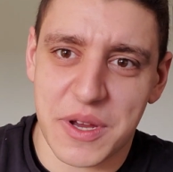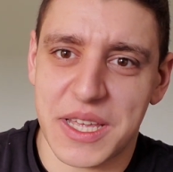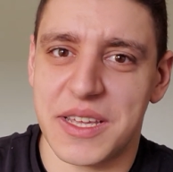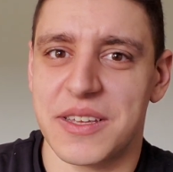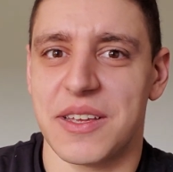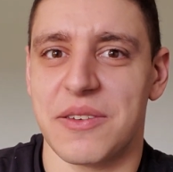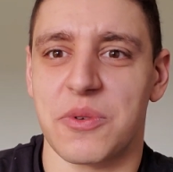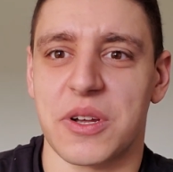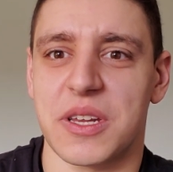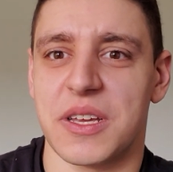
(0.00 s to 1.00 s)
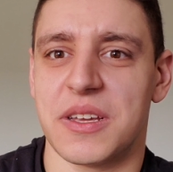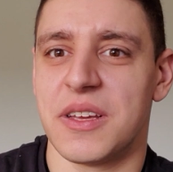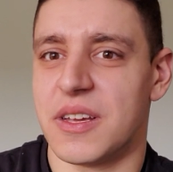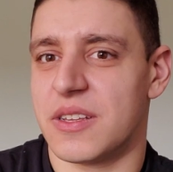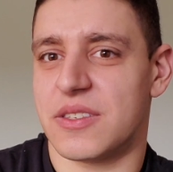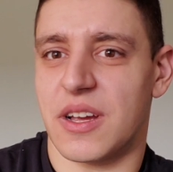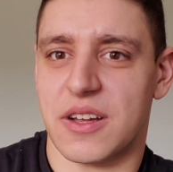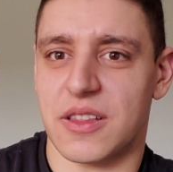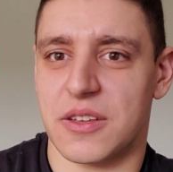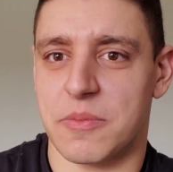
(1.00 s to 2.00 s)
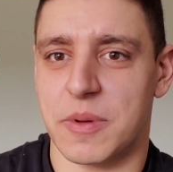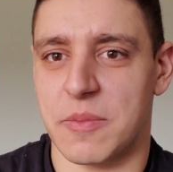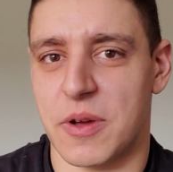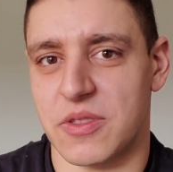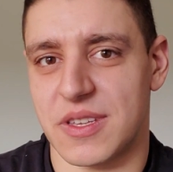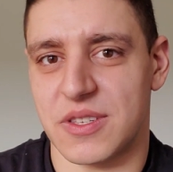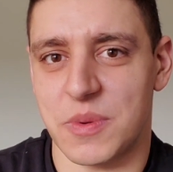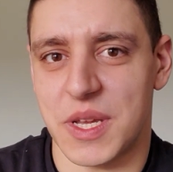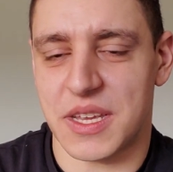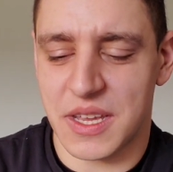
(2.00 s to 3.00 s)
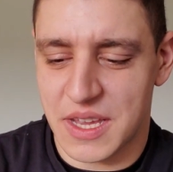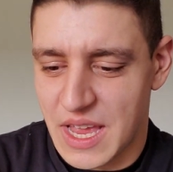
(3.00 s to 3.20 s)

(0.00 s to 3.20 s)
ready and we're going to talk a little bit about this week.